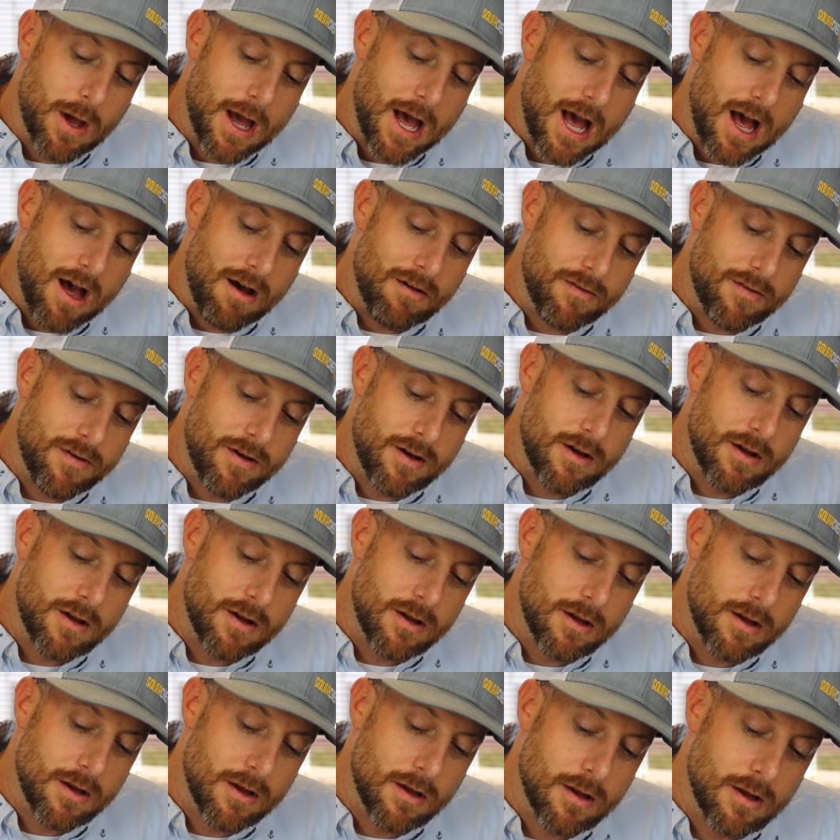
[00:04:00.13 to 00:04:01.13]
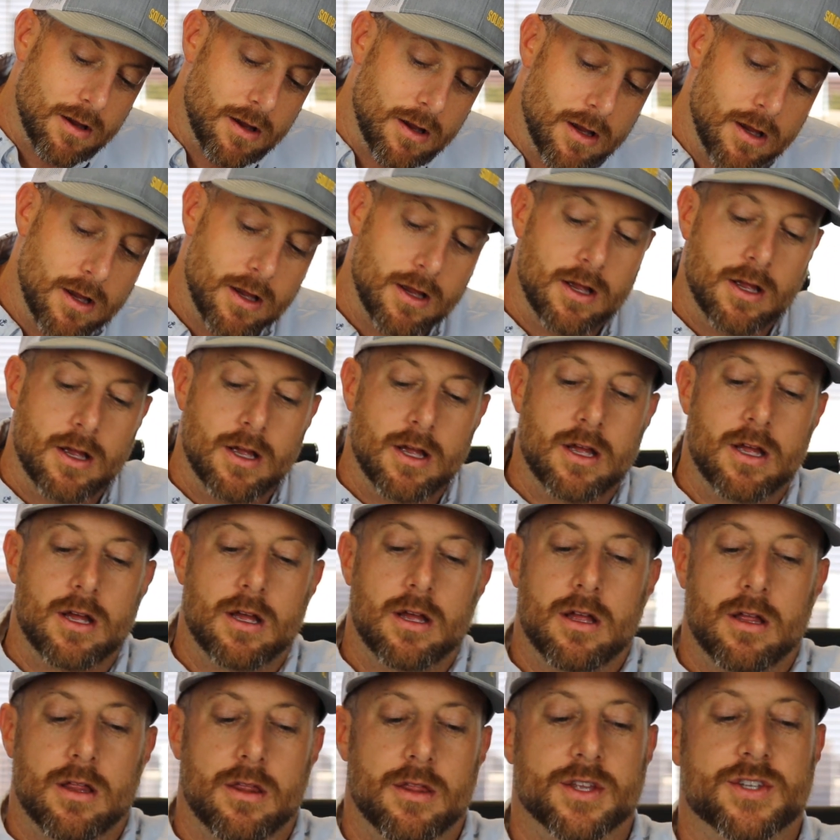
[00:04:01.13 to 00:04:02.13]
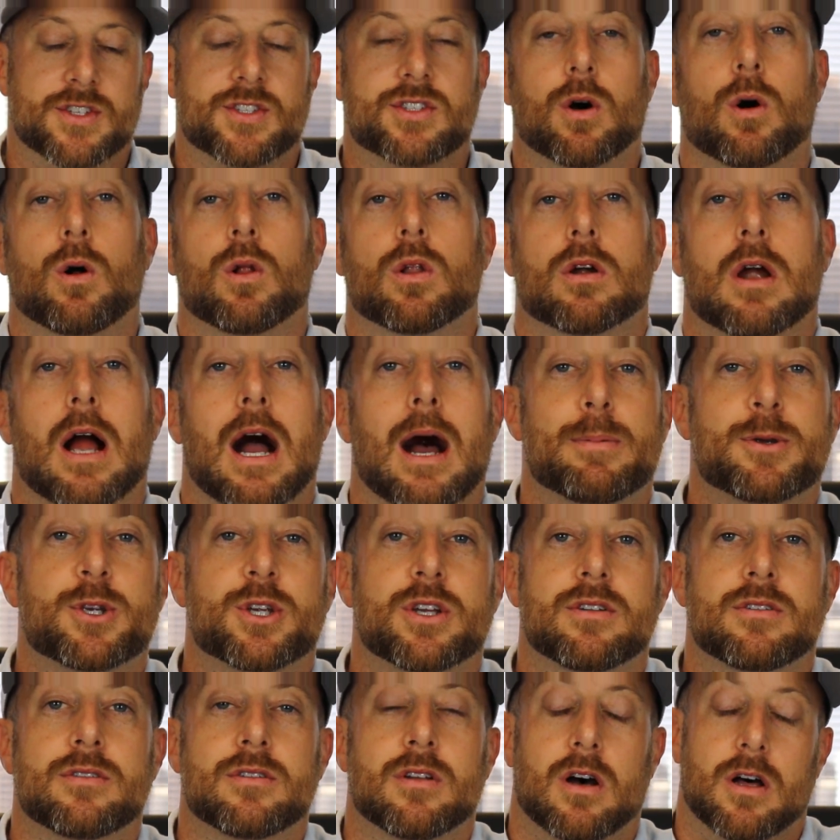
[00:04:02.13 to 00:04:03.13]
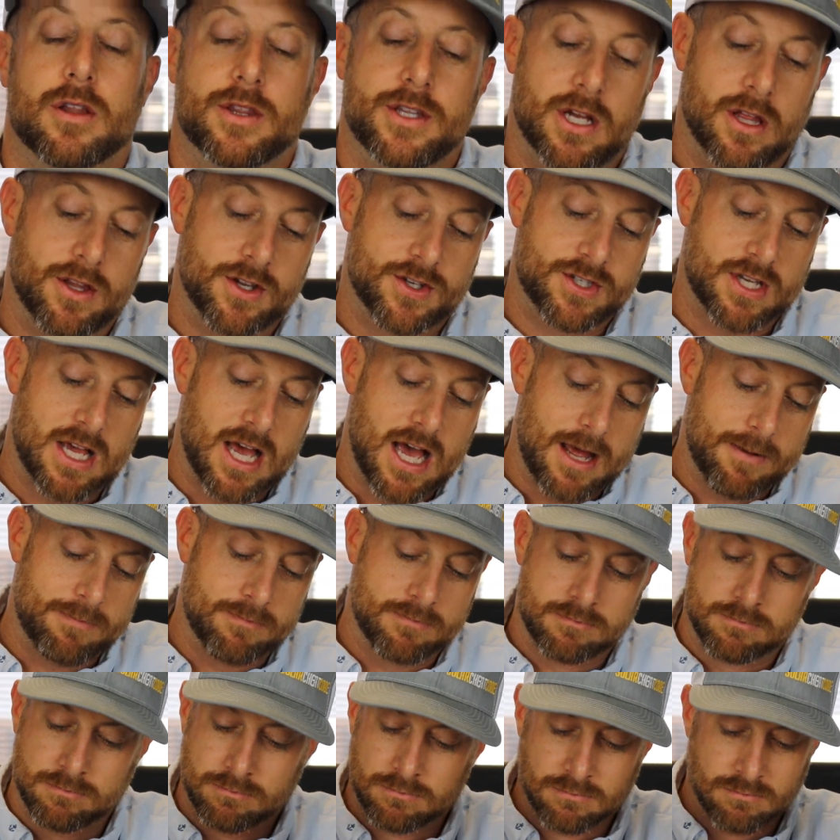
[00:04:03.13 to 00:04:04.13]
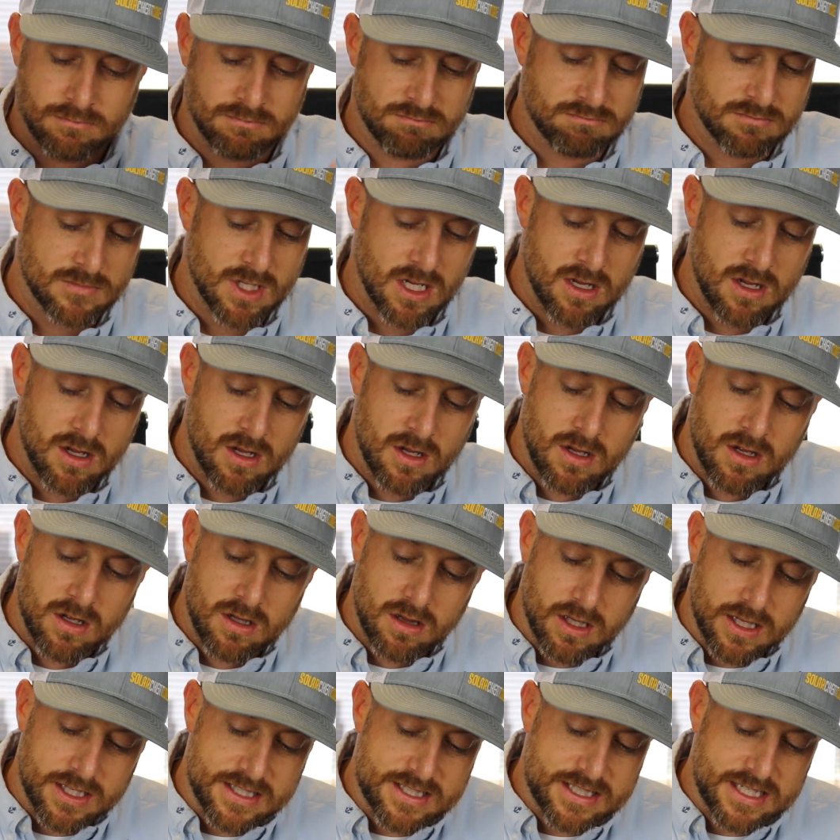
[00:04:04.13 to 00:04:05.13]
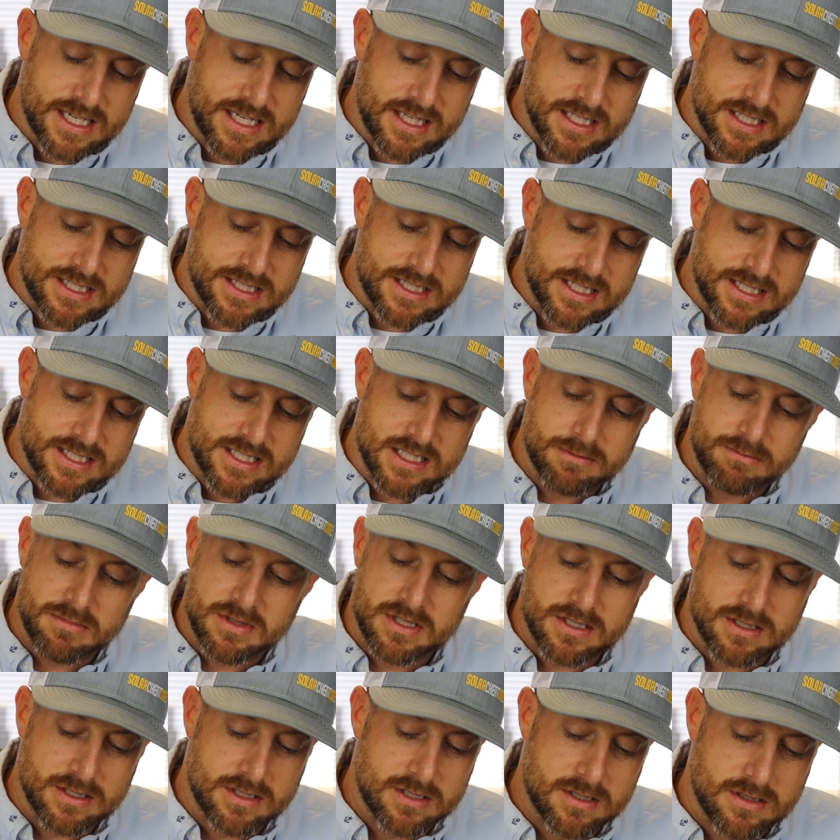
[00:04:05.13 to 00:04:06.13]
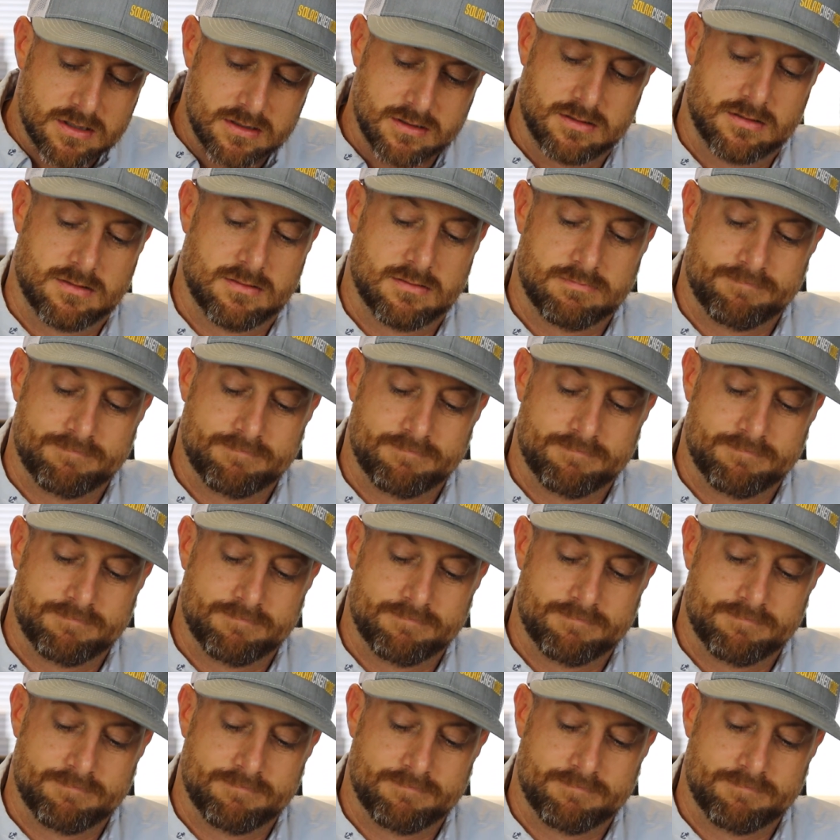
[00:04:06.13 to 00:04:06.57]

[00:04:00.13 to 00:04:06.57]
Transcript: you have the solar option on the other side. Let's say the system is